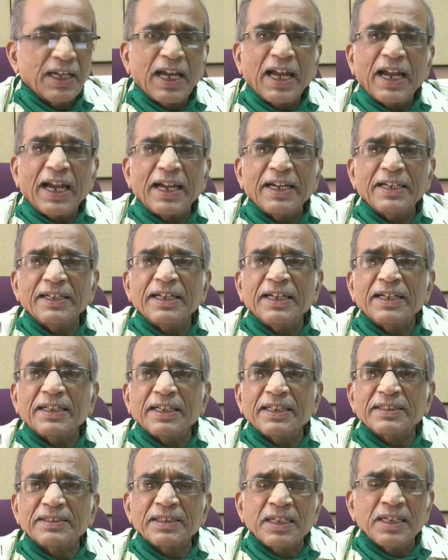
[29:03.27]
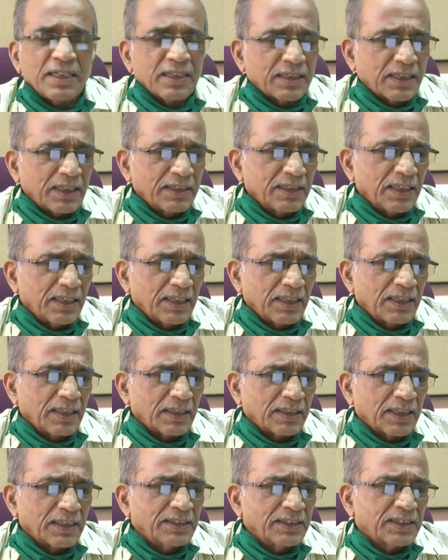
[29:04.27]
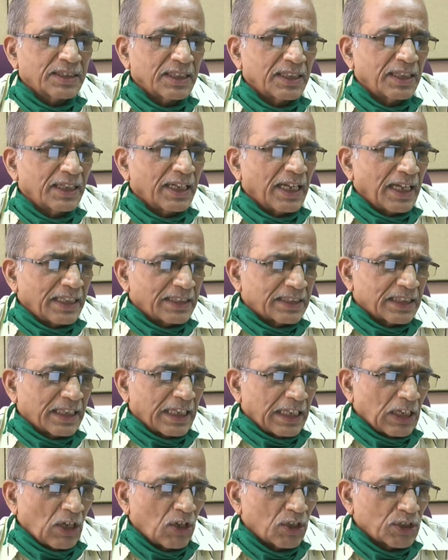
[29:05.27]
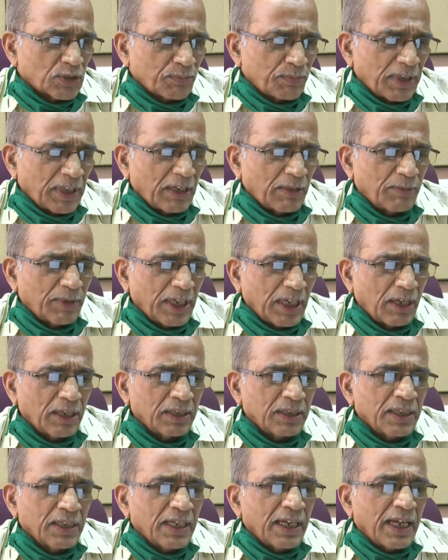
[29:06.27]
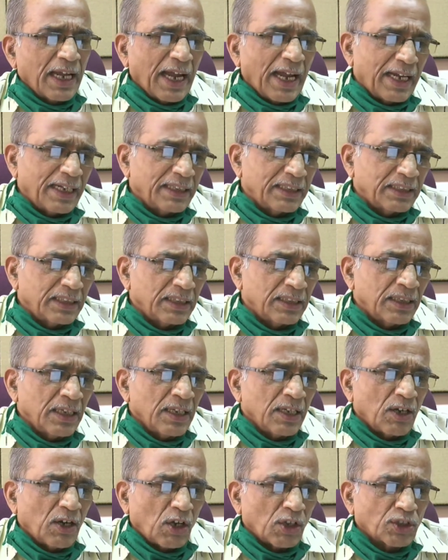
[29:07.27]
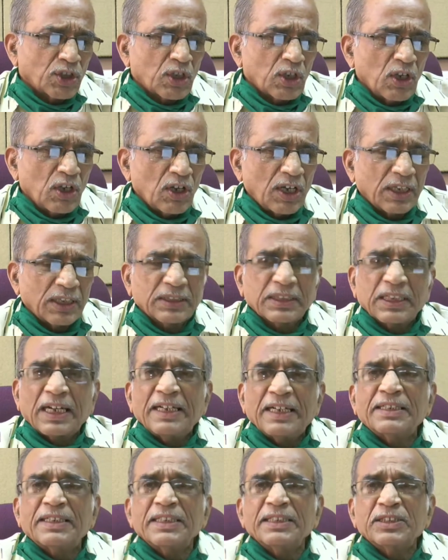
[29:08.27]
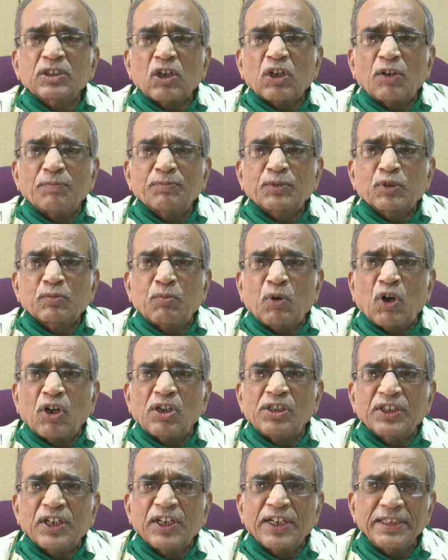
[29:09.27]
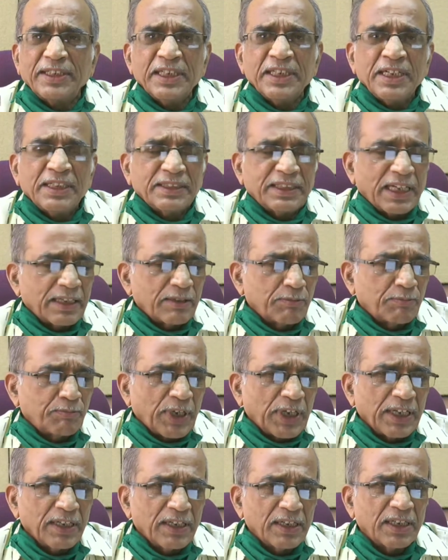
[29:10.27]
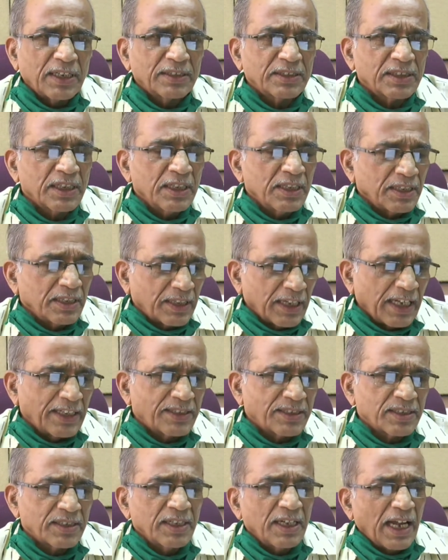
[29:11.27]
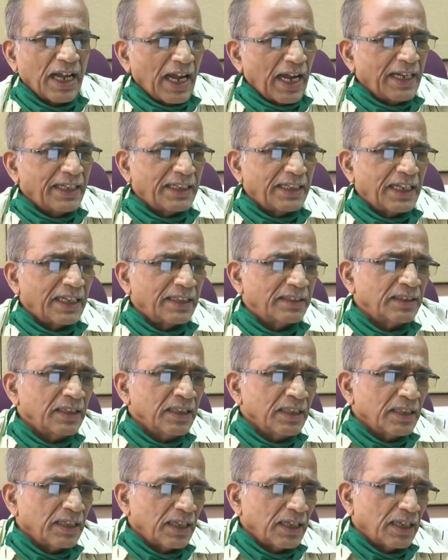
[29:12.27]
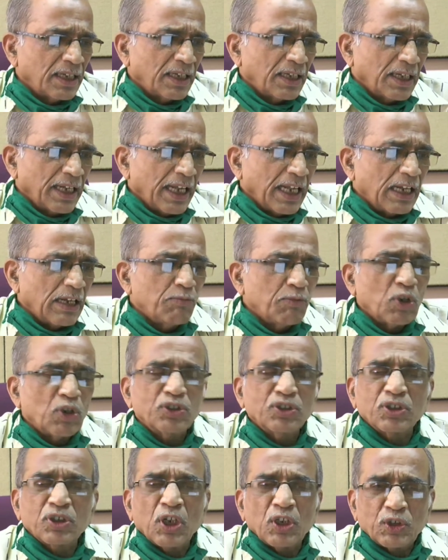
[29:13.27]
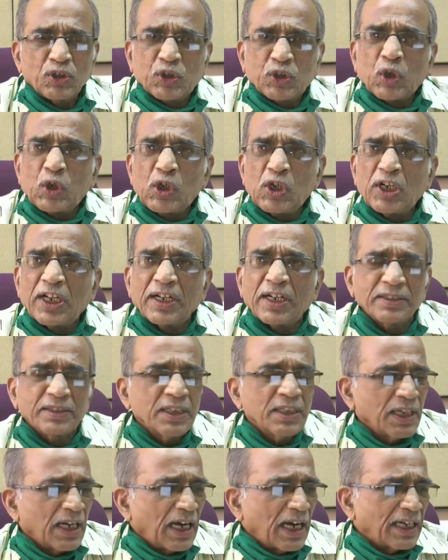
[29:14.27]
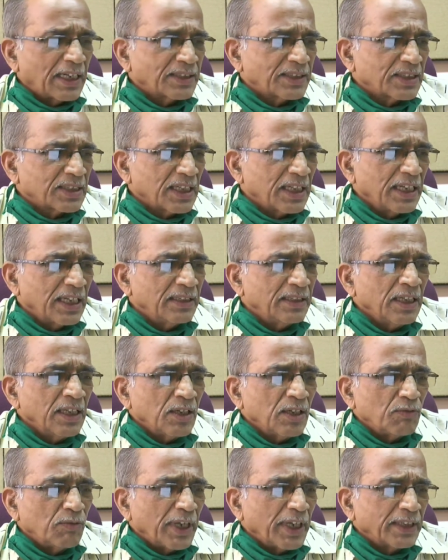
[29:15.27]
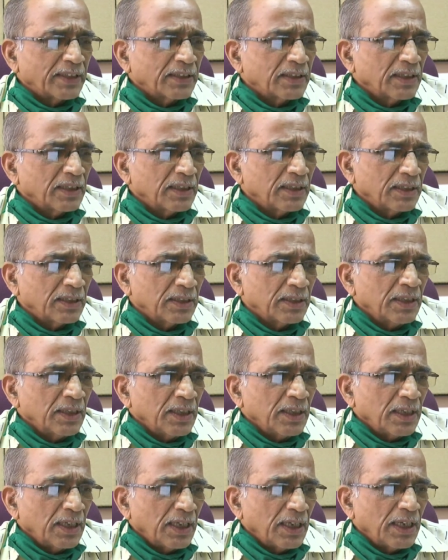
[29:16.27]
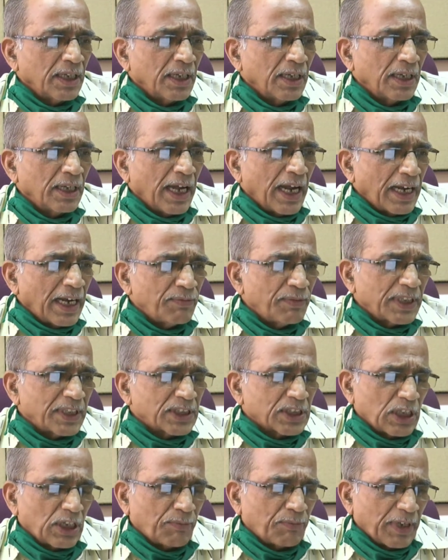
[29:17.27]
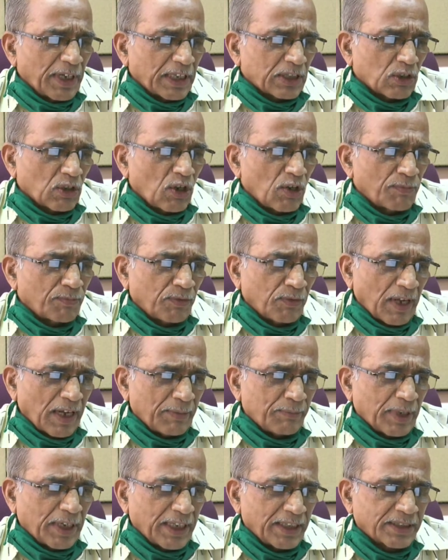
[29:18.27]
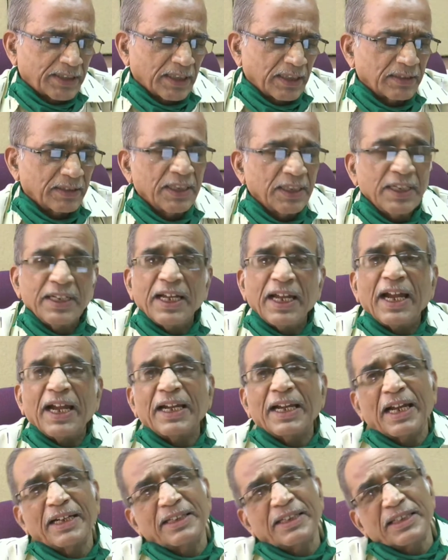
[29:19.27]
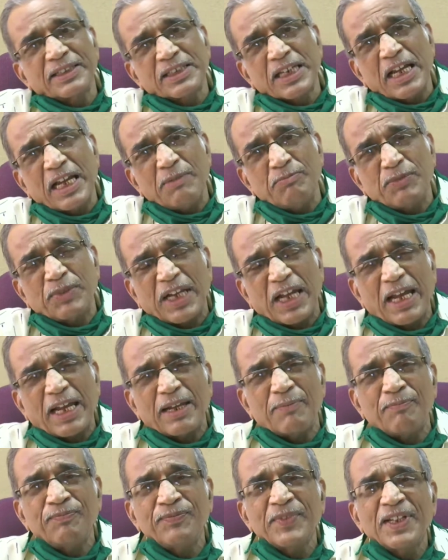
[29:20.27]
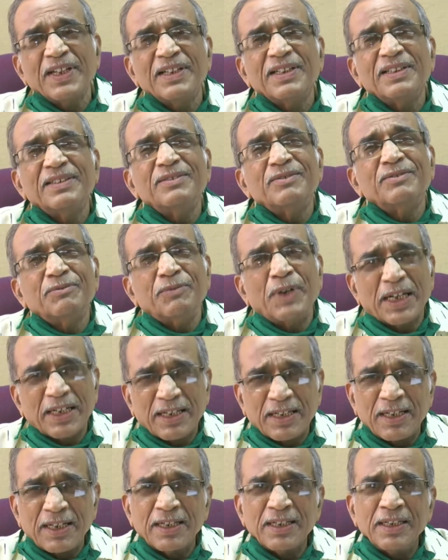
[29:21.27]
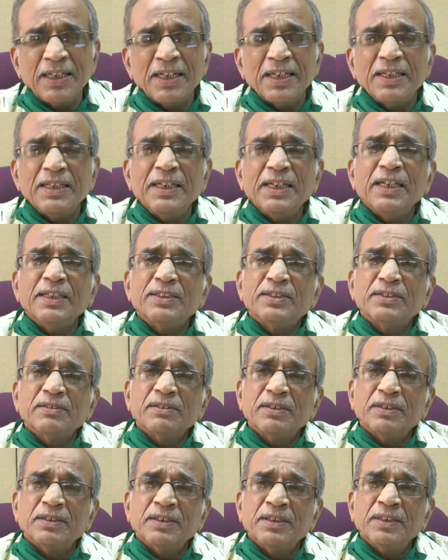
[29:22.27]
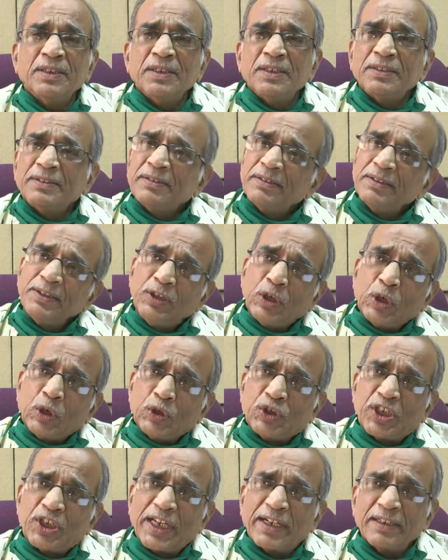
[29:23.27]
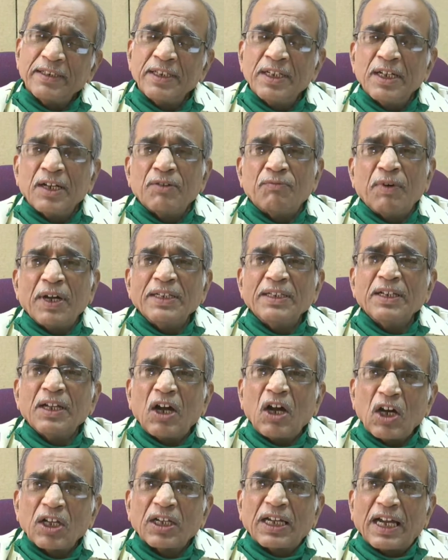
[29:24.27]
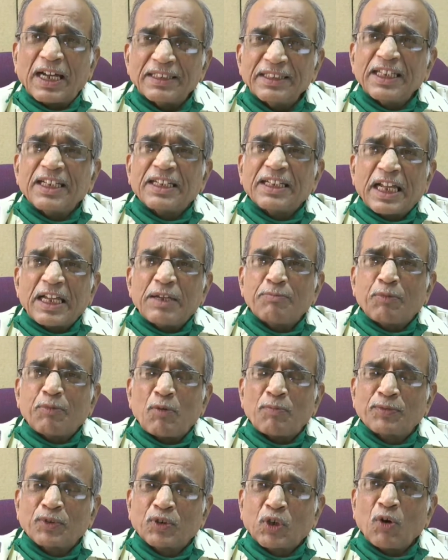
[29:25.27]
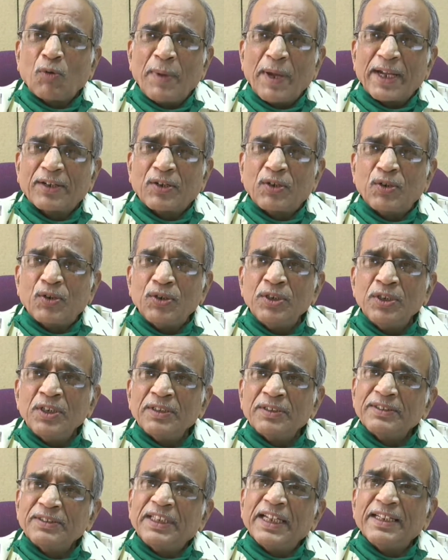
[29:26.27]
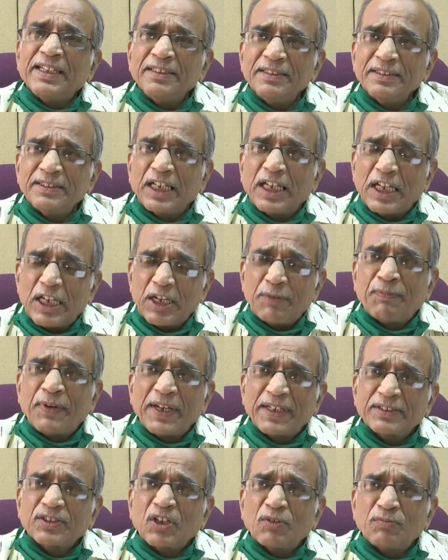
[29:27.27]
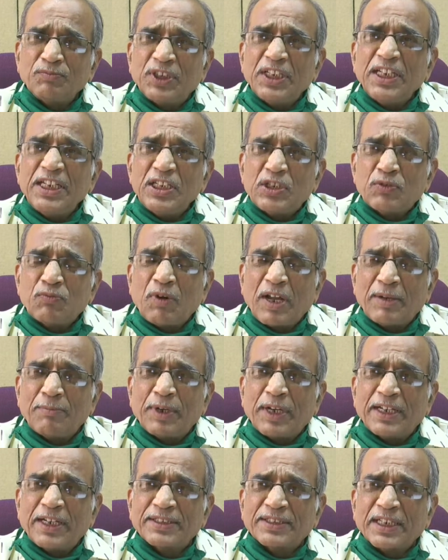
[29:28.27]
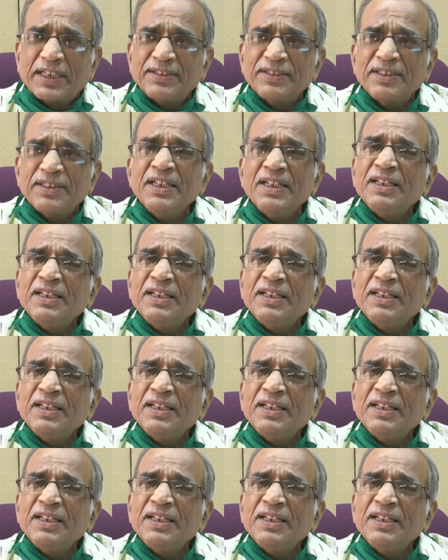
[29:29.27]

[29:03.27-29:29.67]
and it is concerned as Raynaud's phenomena. And osteoarthritis of small joints, that fingers, wrists, and then elbows, shoulders are seen with adverse effect of vibration. And at the same time, worker is using one or other type of tobacco, then the effects of these vibrations